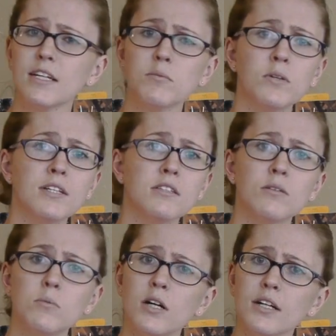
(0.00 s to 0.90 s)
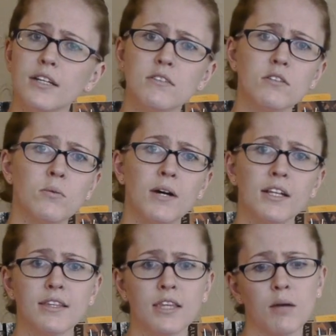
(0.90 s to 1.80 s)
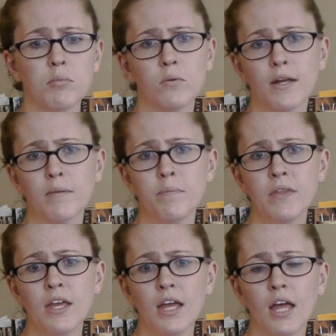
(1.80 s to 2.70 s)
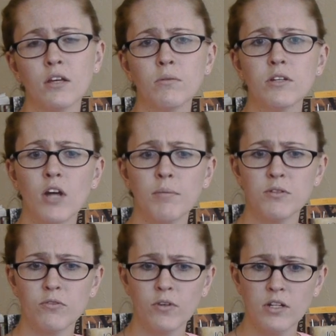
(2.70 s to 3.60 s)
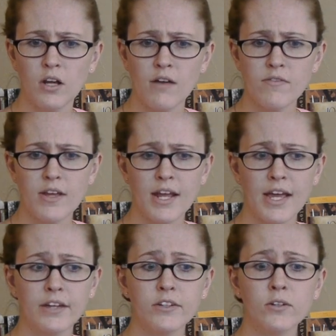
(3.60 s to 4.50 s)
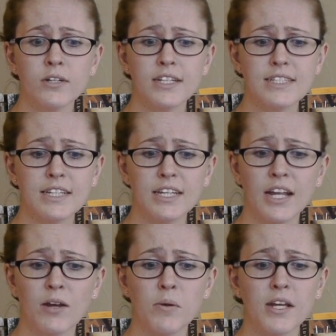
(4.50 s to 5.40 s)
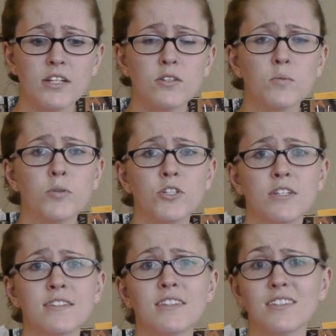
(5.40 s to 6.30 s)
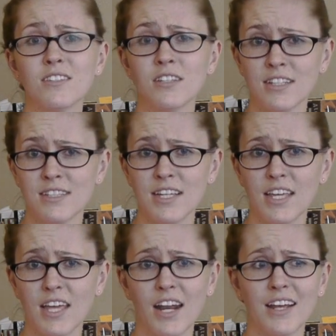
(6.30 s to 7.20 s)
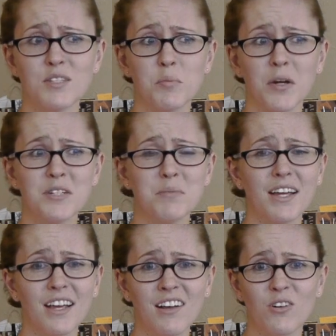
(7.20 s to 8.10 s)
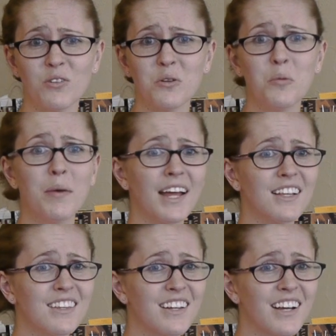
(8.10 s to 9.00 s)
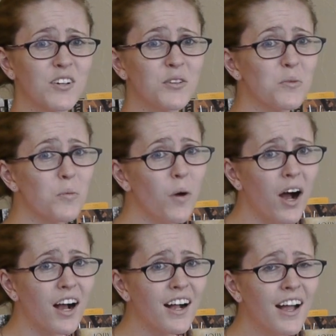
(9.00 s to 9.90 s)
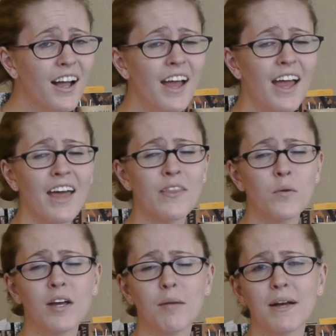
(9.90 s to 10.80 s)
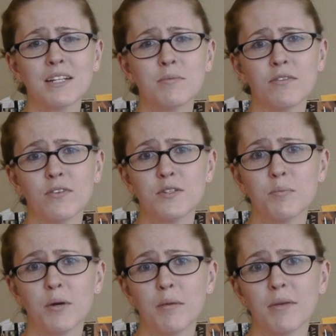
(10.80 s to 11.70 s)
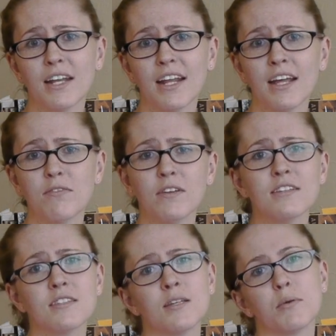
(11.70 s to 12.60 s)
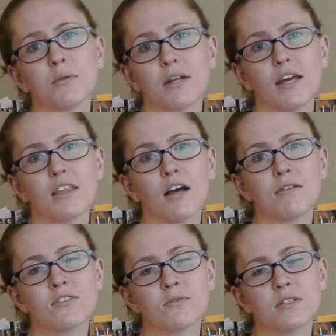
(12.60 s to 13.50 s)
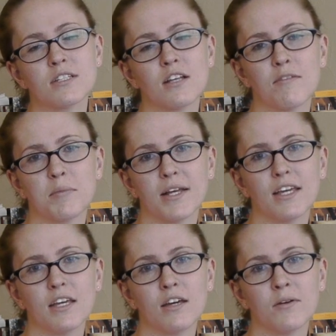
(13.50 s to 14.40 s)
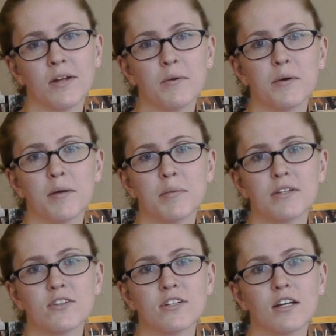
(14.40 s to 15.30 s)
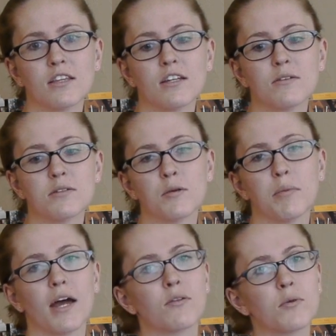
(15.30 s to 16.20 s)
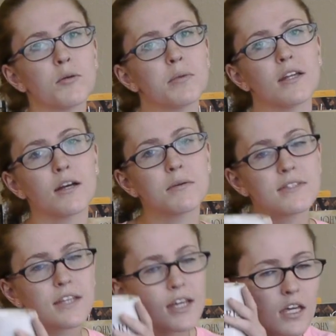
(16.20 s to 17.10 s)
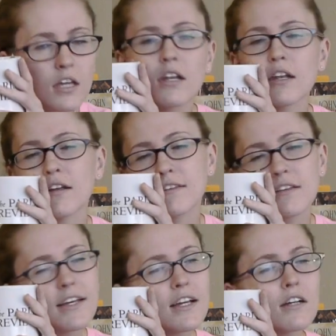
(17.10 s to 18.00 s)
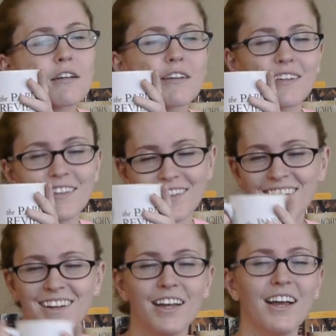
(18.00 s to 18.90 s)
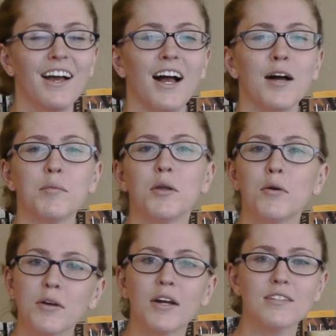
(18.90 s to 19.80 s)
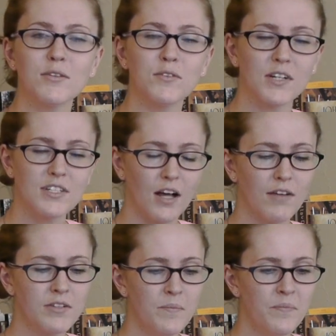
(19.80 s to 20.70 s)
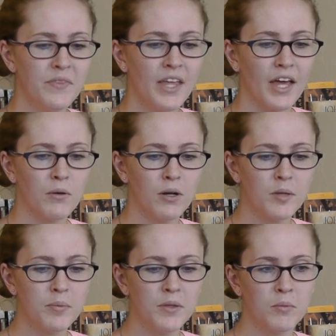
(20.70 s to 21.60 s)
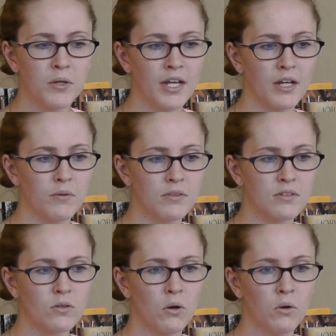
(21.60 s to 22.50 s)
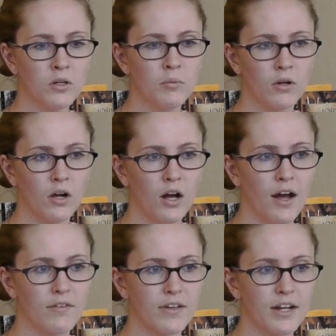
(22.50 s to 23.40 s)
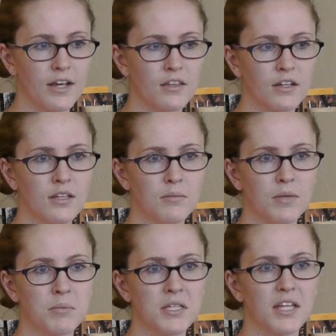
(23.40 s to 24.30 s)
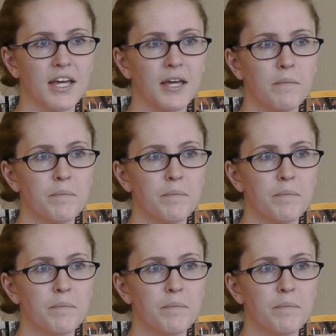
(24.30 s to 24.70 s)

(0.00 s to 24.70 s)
wasn't walking so well at that point. And then we dropped a friend off and I had to go get sick, and I ran to the bushes to get sick and I sprained my ankle so badly that I couldn't walk. And then we got back to my friend's apartment and I fell asleep with what I thought was a really soft blanket, and when I woke up it turned out that it was her bathrobe that I was like nuzzling. No regrets, it's very soft. And I woke up in the morning with this horrible cough, and I thought that maybe like